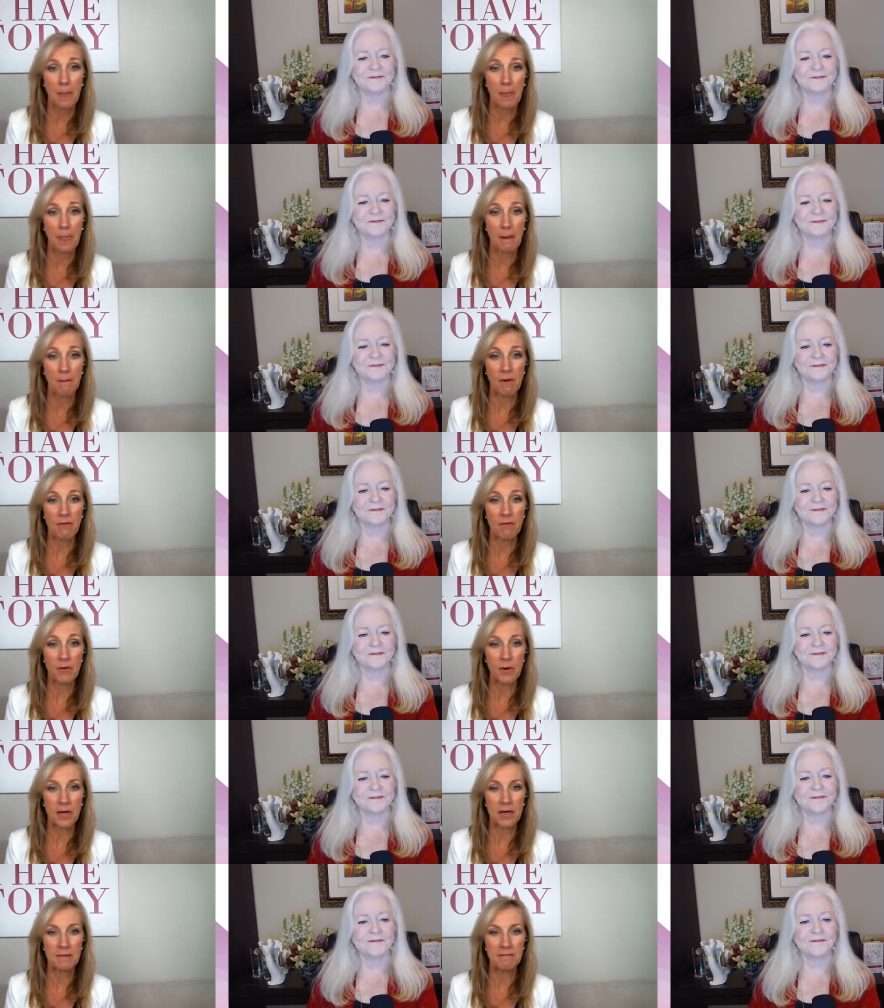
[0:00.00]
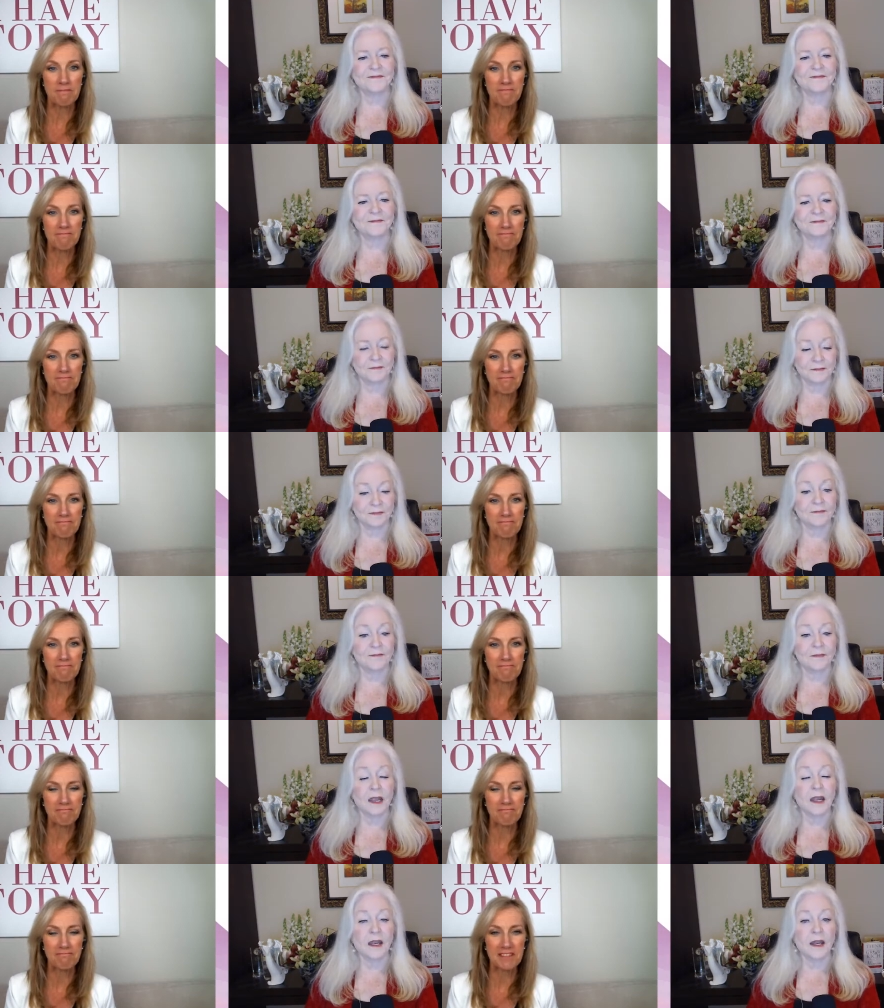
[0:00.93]
Speaker 1: before
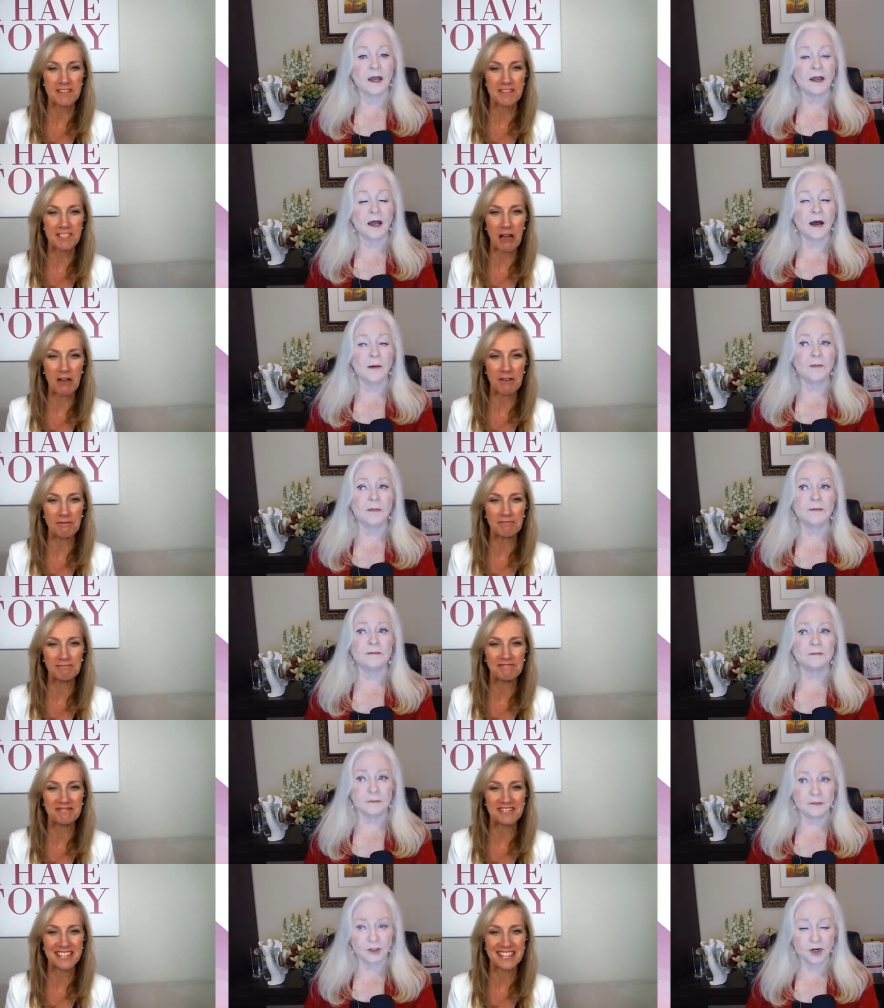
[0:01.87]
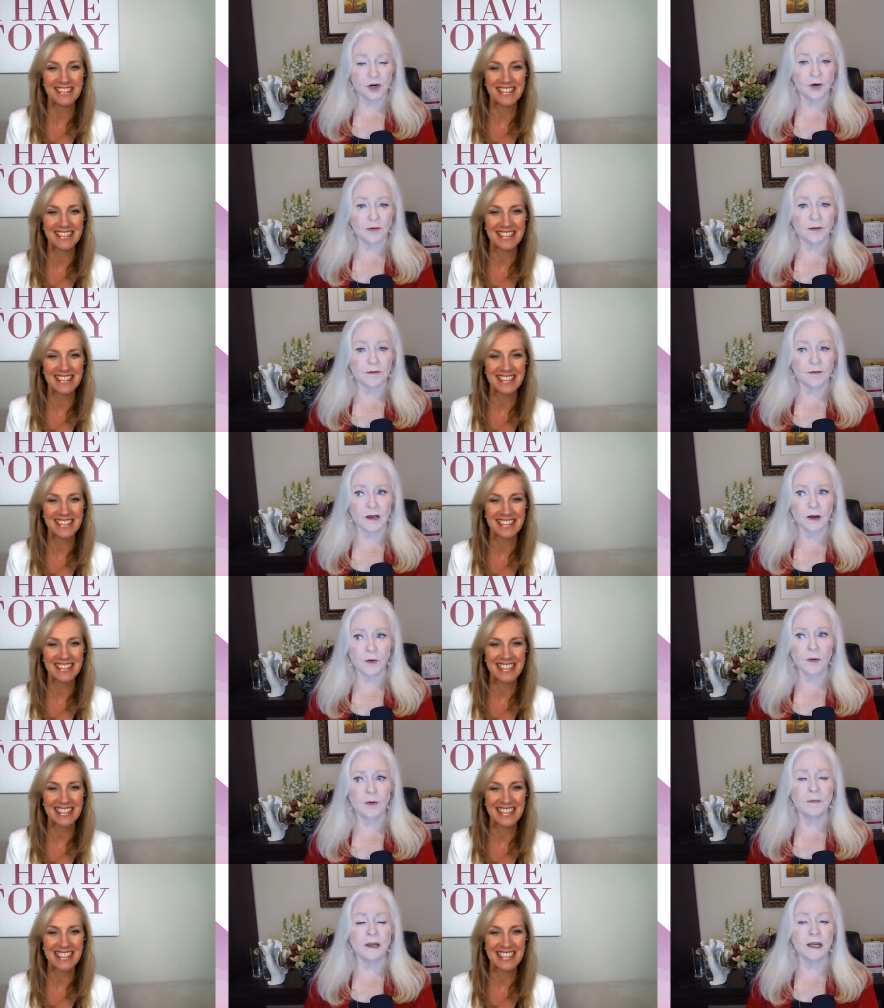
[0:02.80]
you go. Uh, sure, the, it
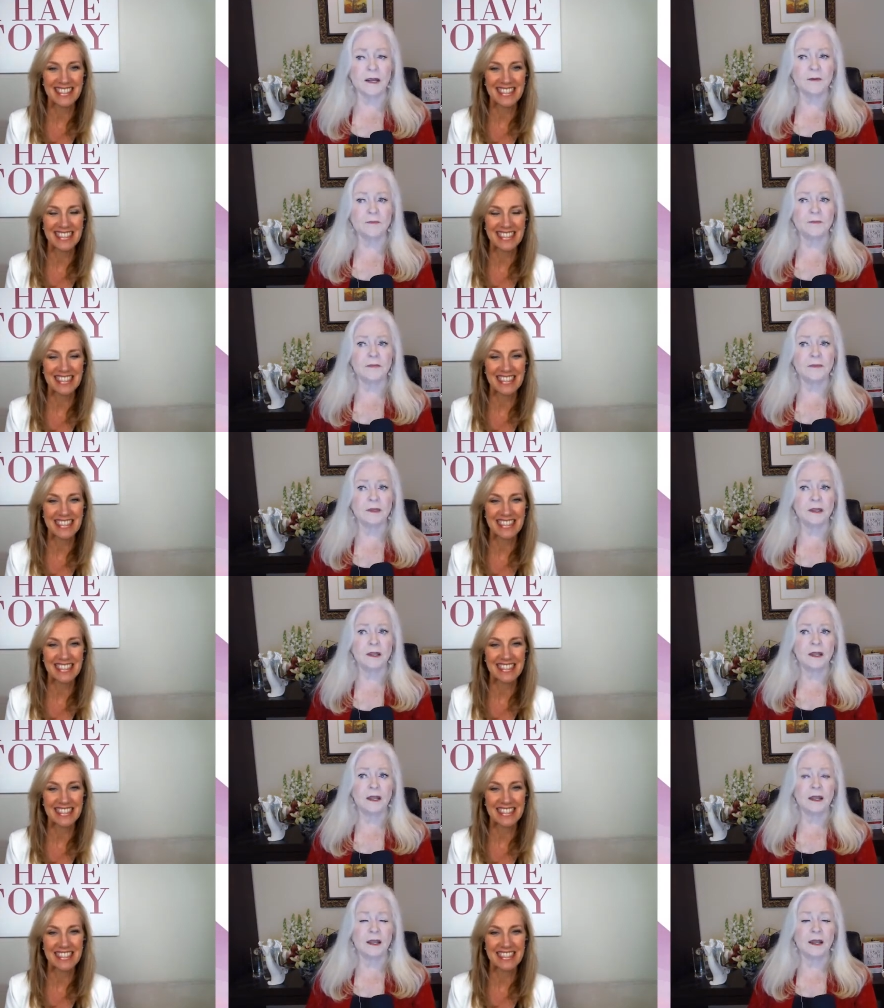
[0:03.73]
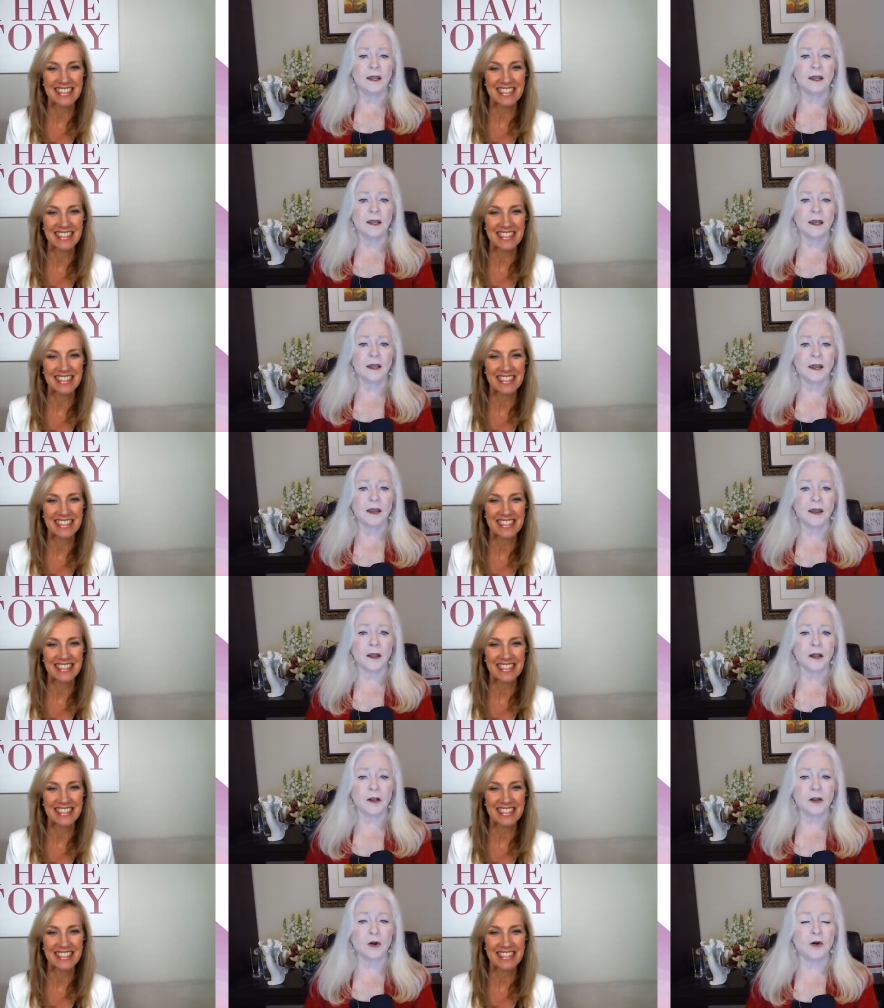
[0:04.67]
would be
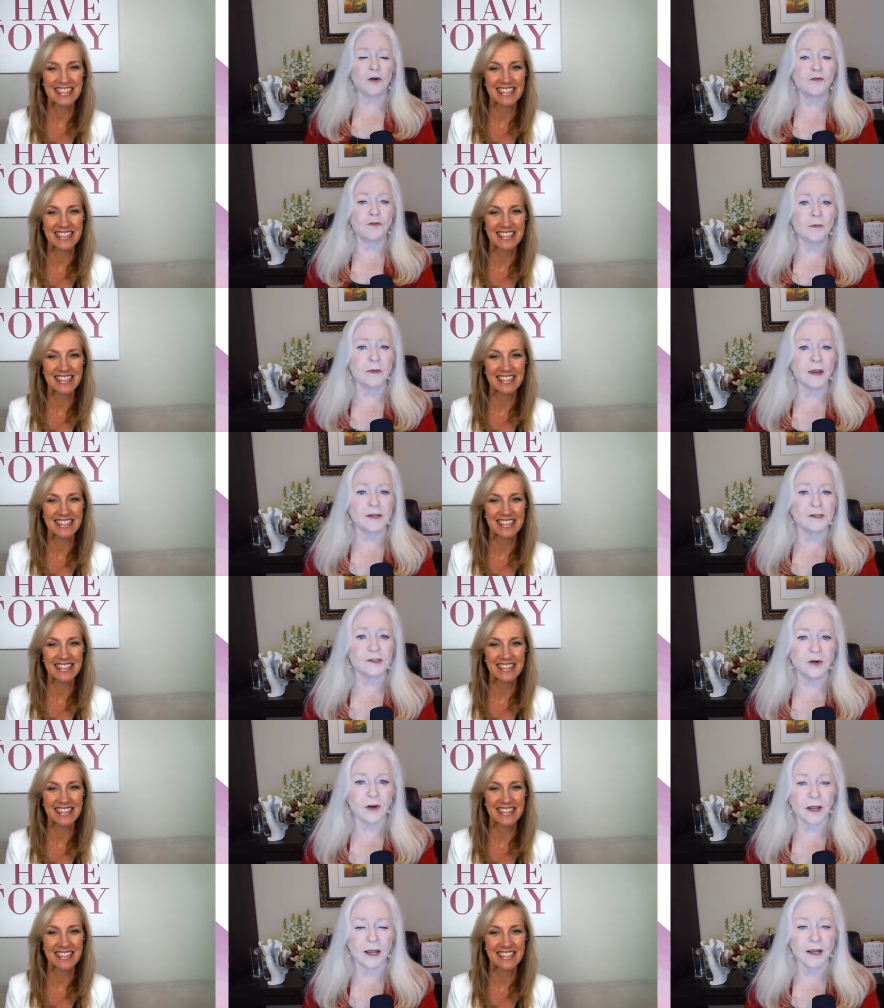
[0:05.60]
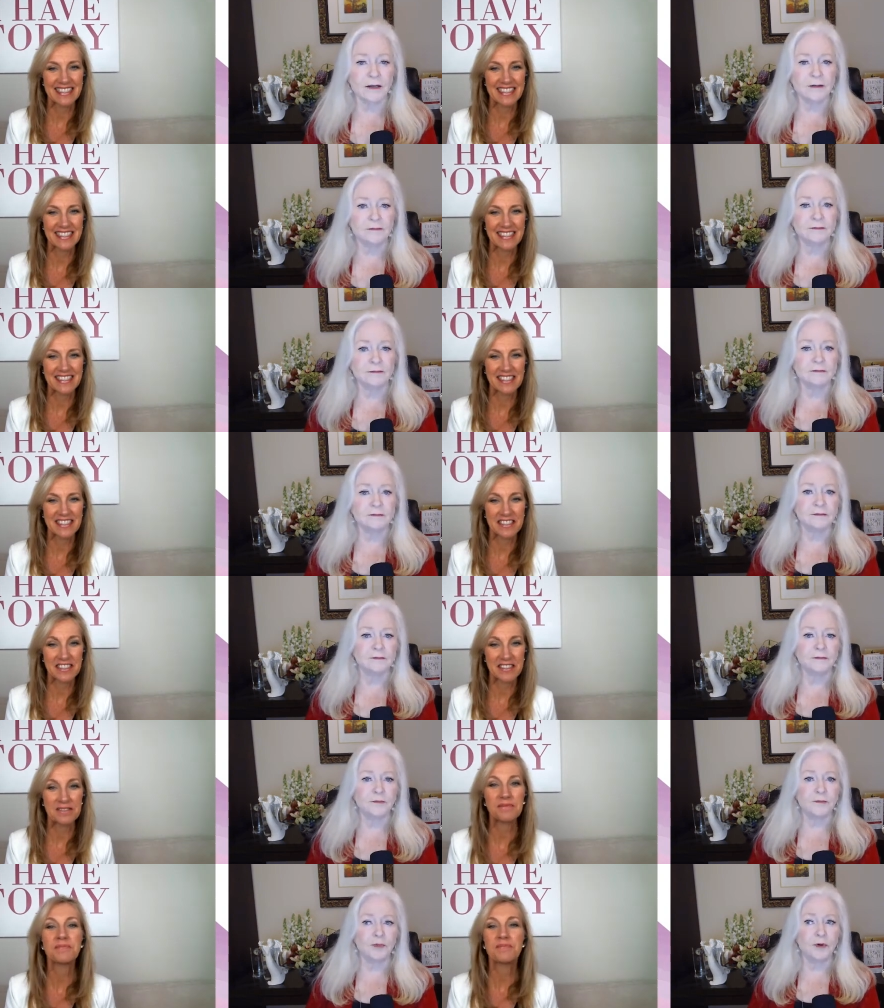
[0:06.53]
learn from yesterday,
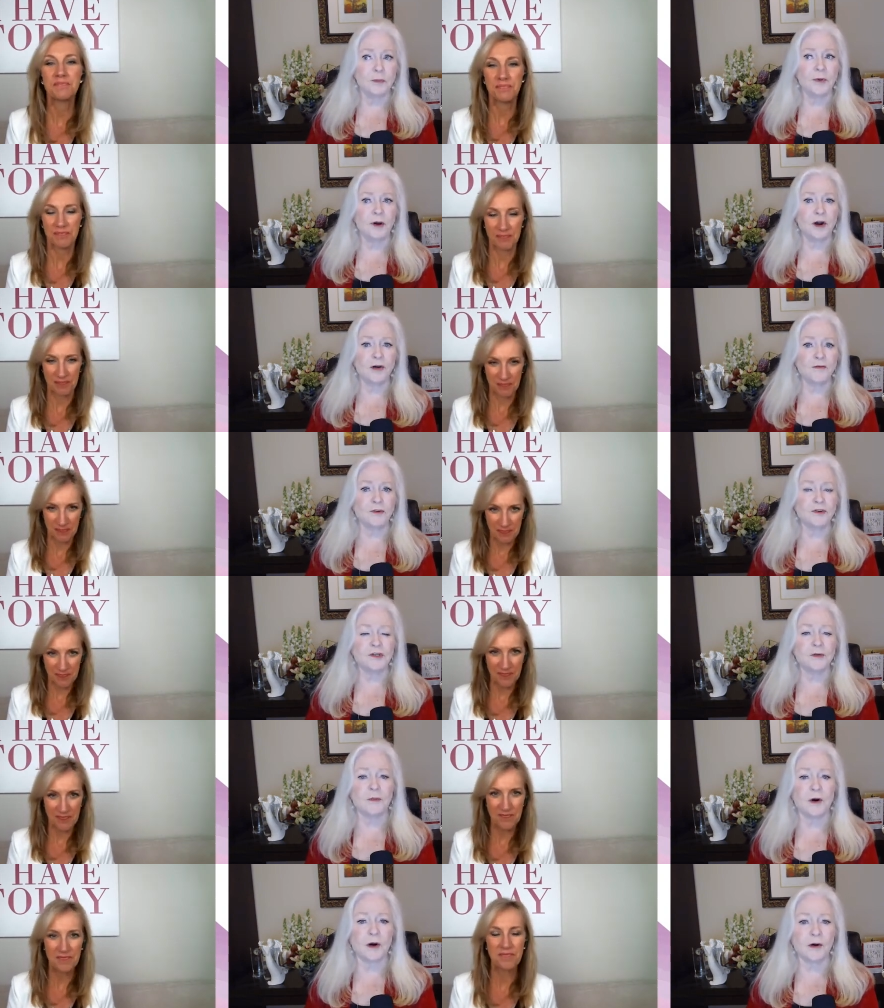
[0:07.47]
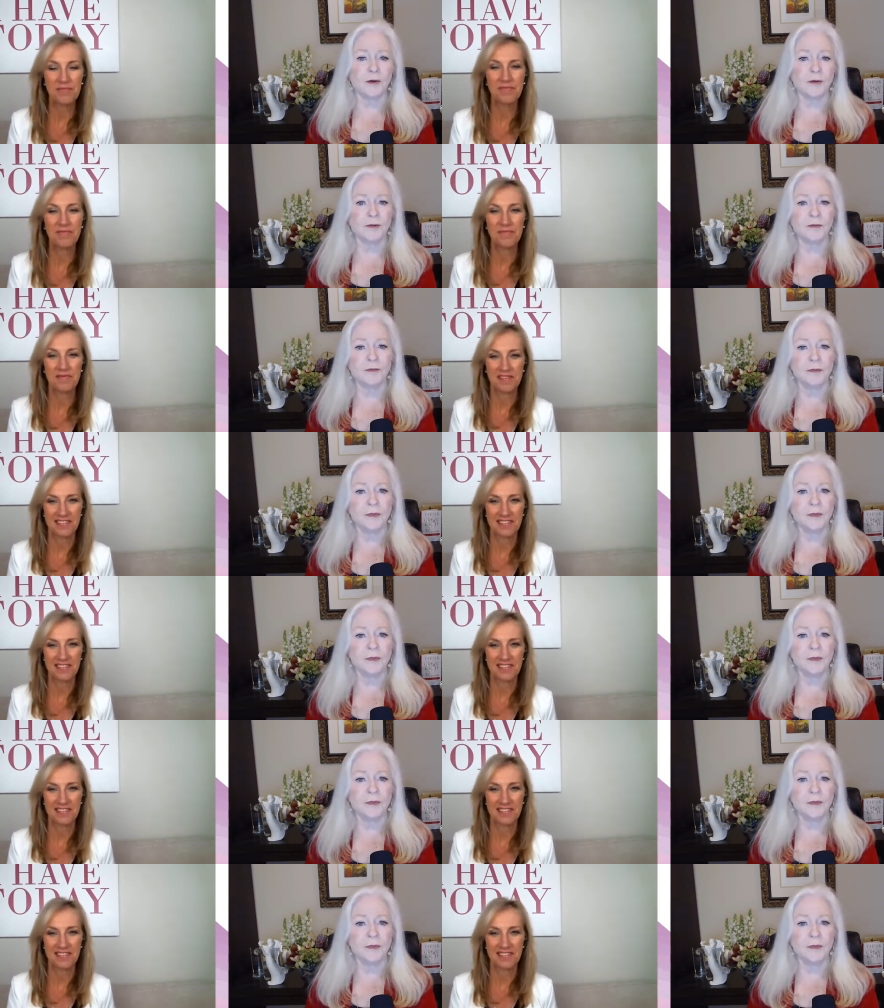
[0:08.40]
prepare for tomorrow,